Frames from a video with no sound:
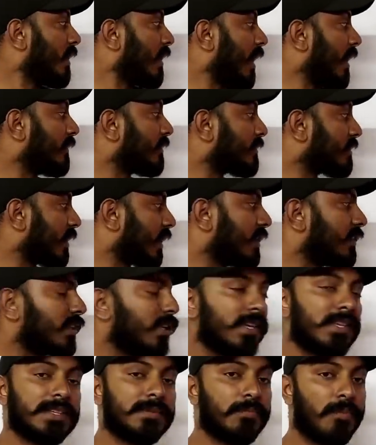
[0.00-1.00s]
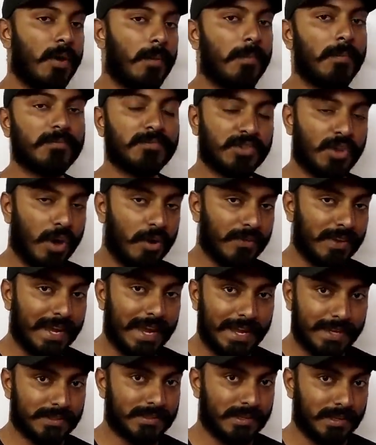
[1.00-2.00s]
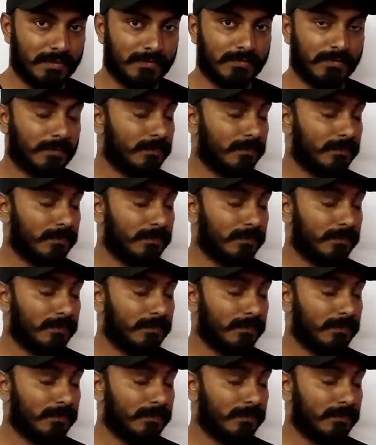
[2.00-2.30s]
And the second thing is problem solving itself.